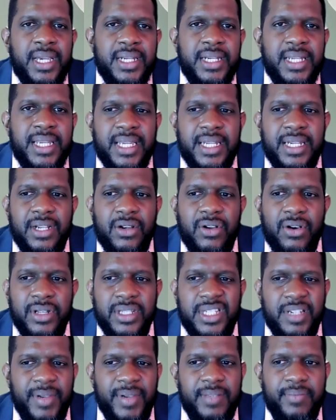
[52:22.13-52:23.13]
the, the
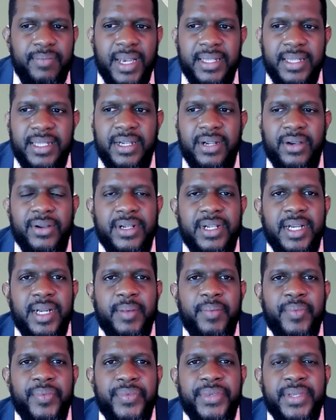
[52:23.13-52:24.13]
long-term expected
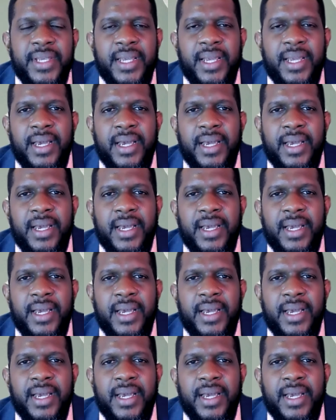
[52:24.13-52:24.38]
outcomes